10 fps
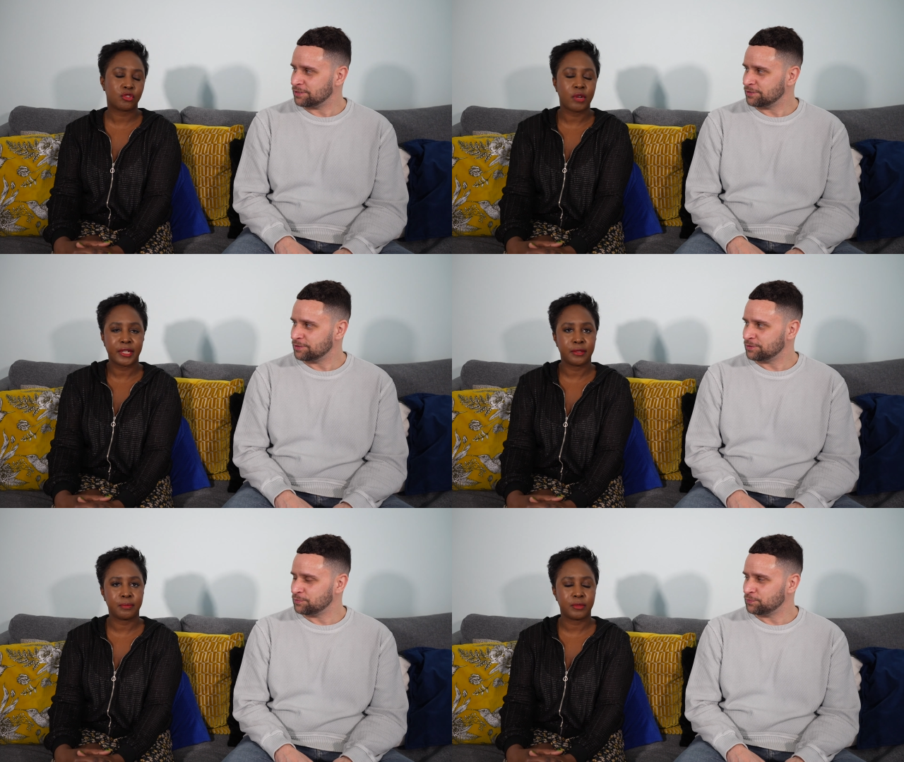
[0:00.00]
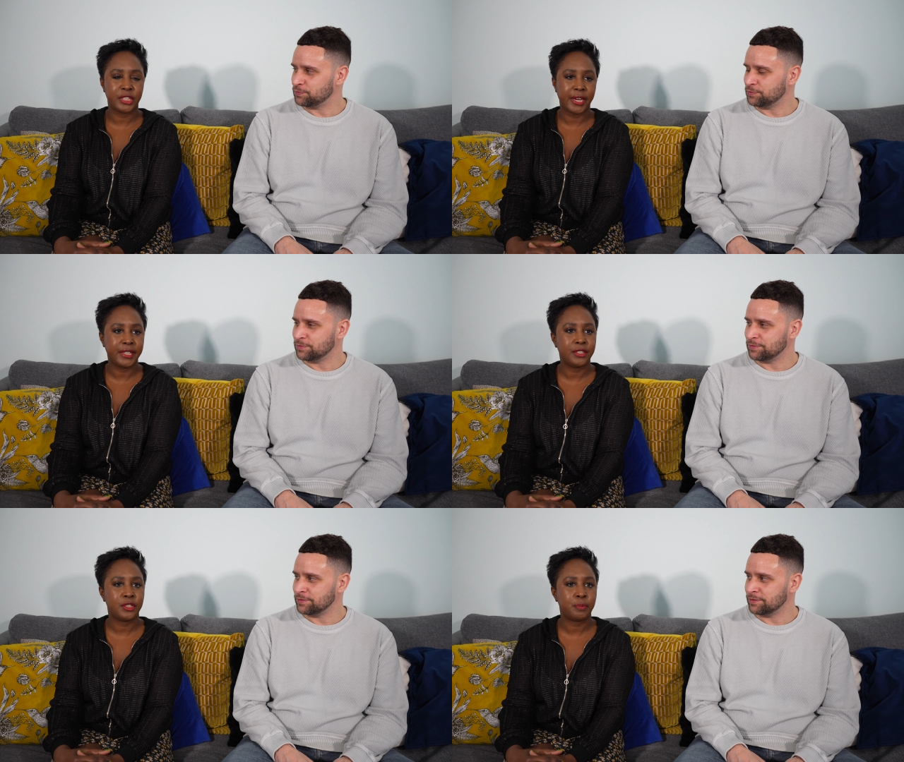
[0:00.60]
Speaker 1: trying to
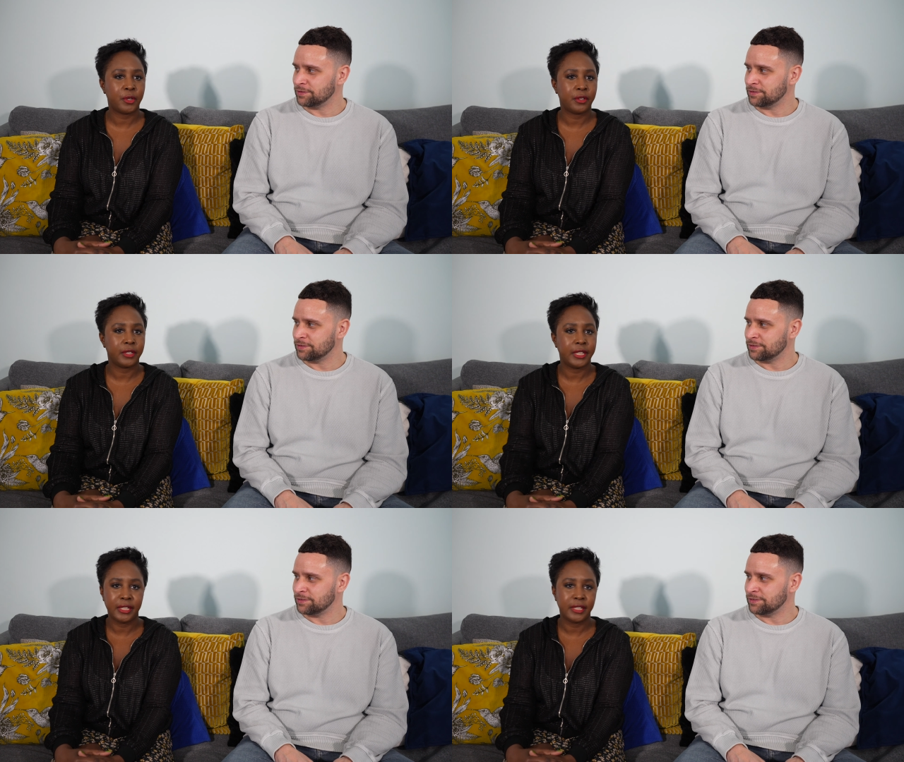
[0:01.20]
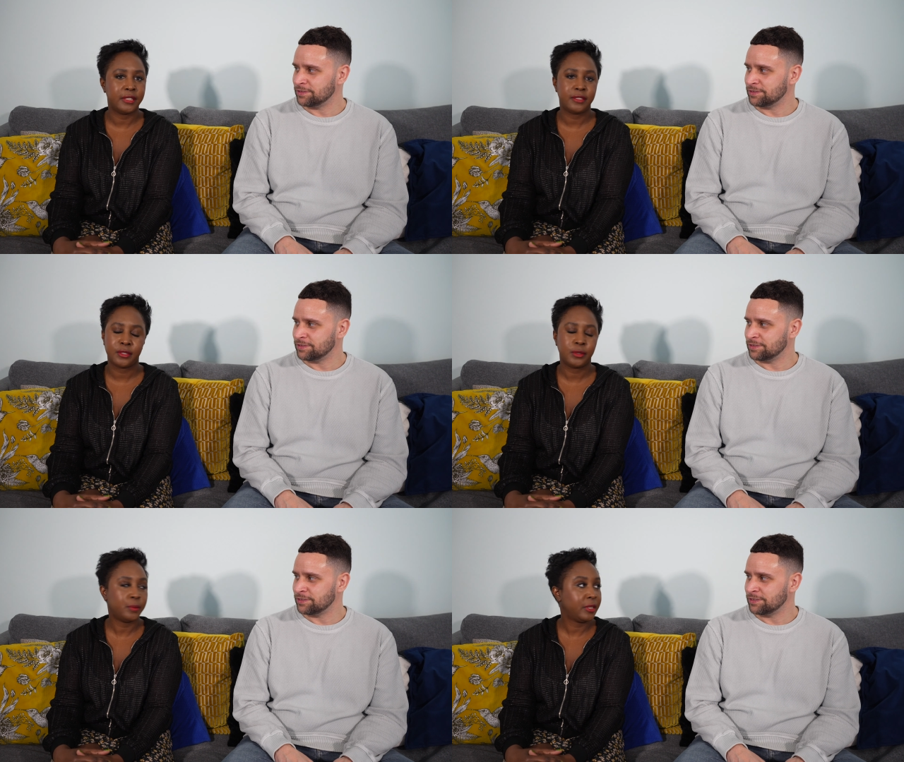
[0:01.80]
change, but he is
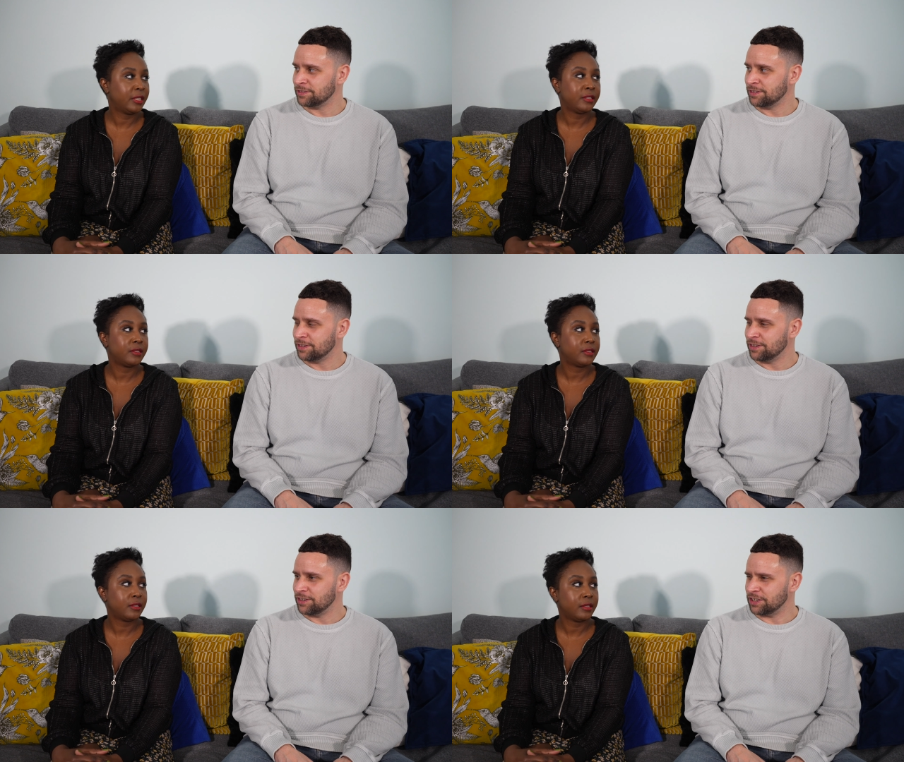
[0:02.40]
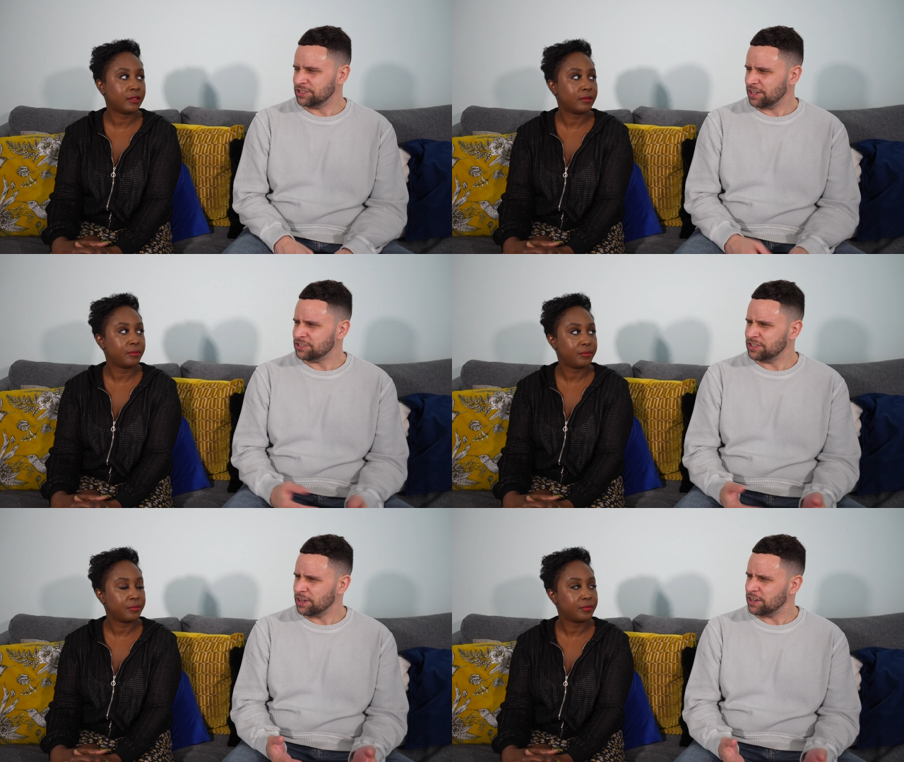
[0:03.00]
who he is.
Speaker 2: Is he is
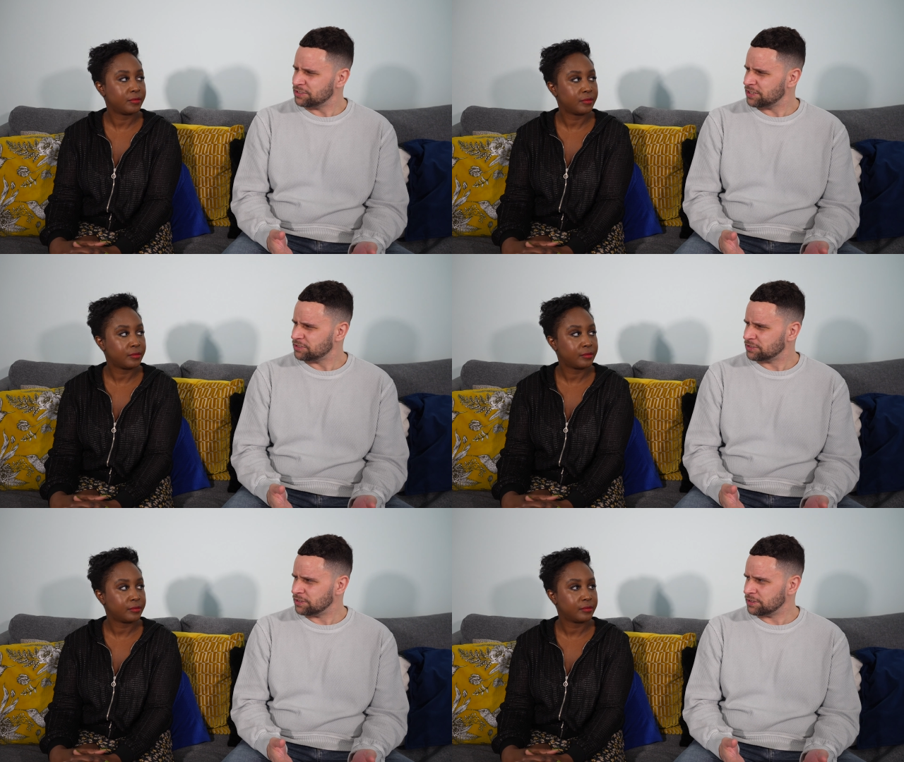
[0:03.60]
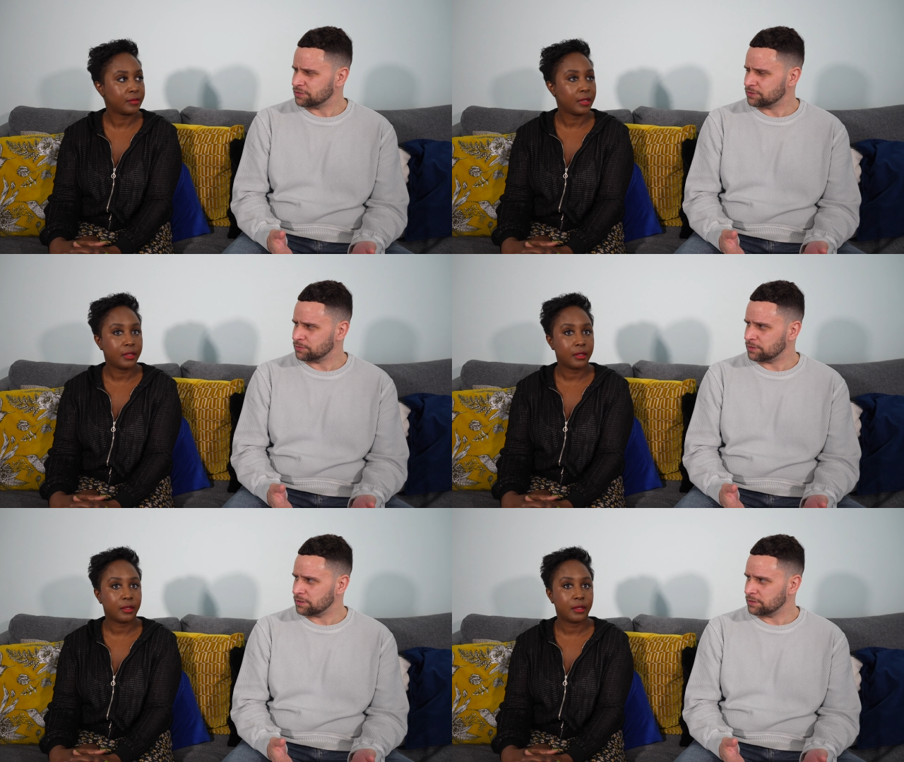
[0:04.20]
he an assassin in this or
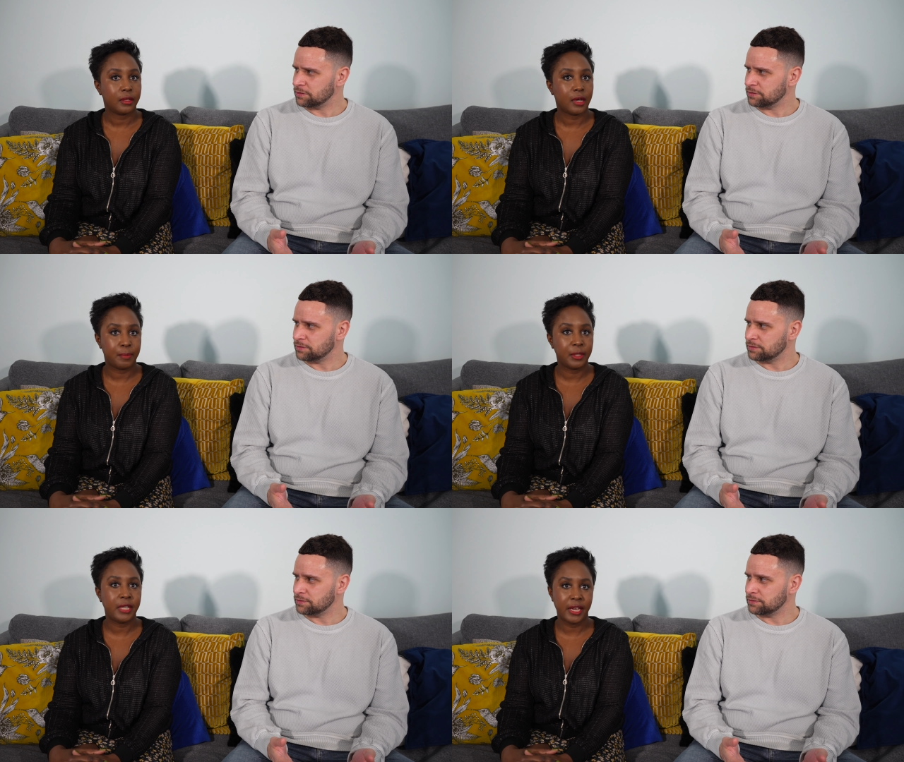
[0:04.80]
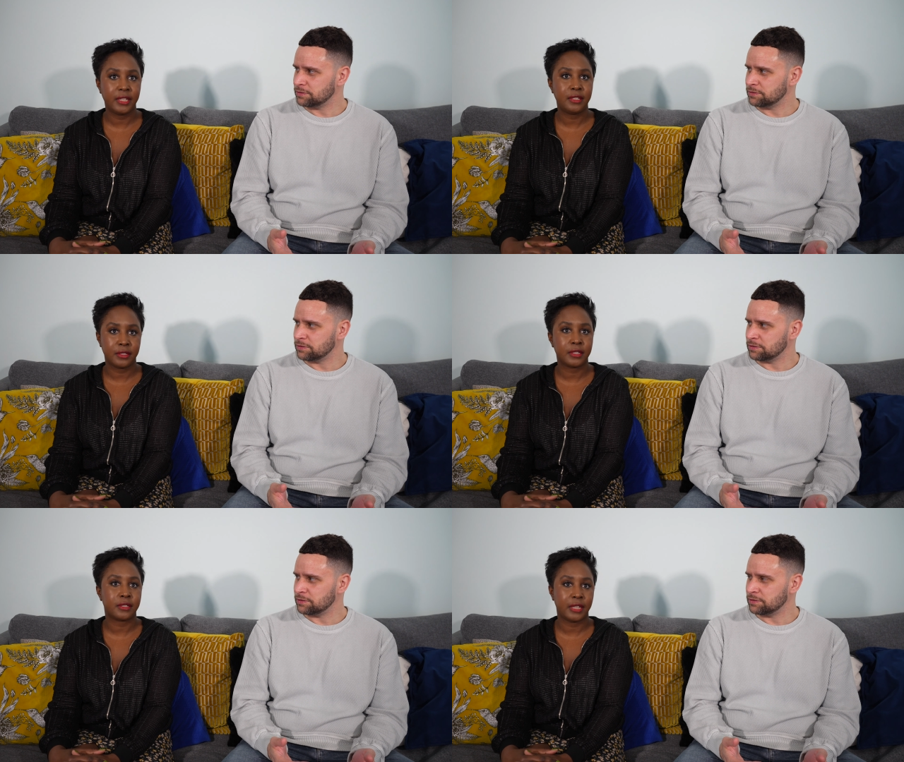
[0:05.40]
not?
Speaker 1: I uh, believe, yeah, he's
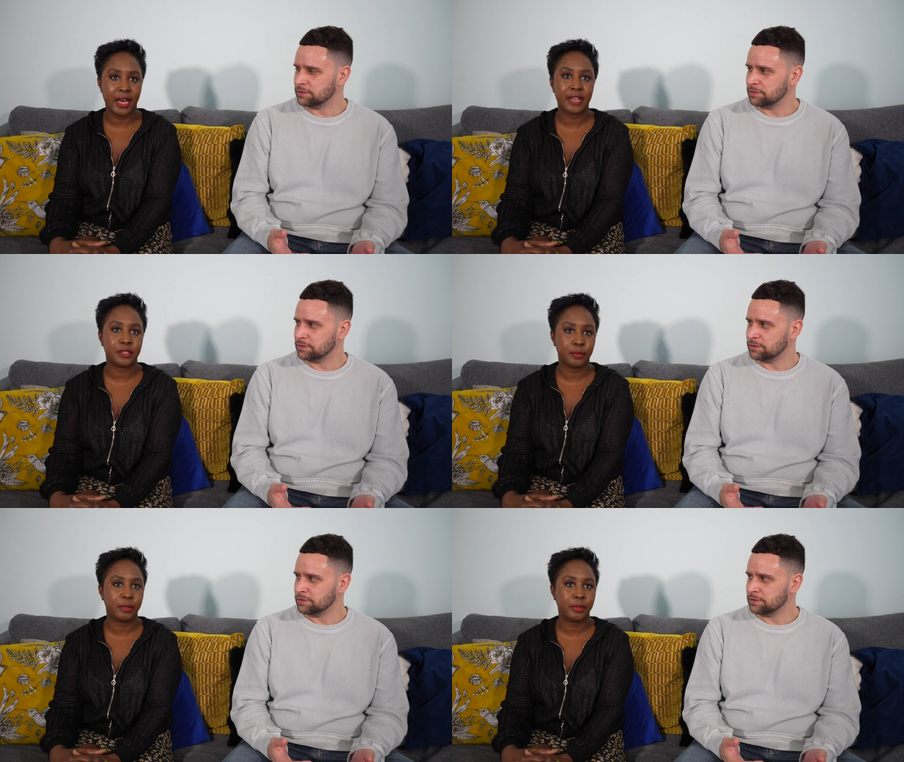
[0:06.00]
an he has to